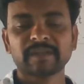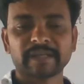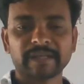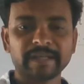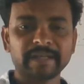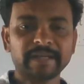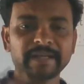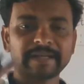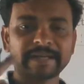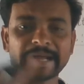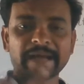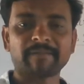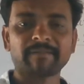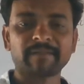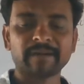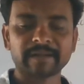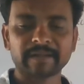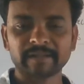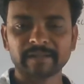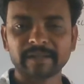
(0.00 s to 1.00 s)
He
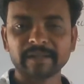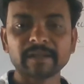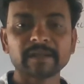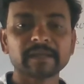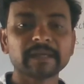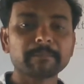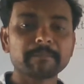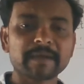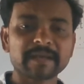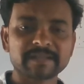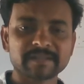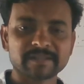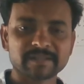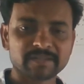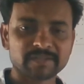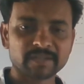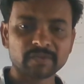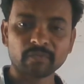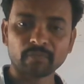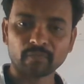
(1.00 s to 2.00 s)
traveled in the
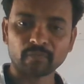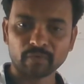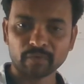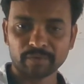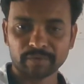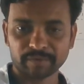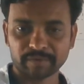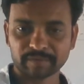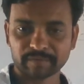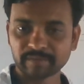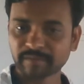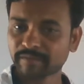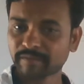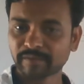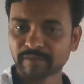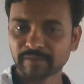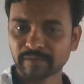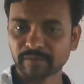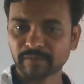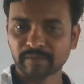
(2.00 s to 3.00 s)
imagination
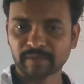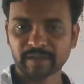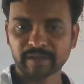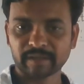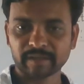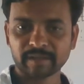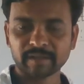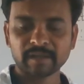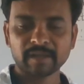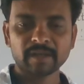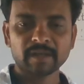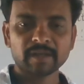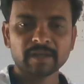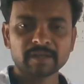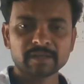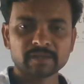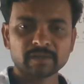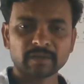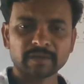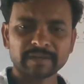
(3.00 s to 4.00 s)
world.
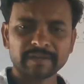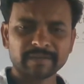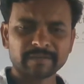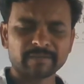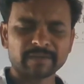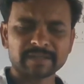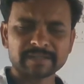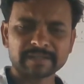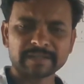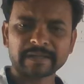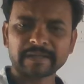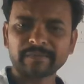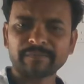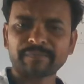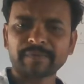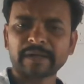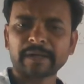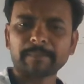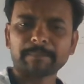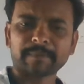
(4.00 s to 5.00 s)
Okay. So he was a
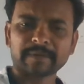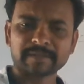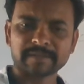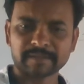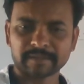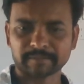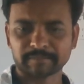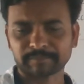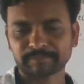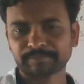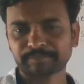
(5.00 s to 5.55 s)
different person.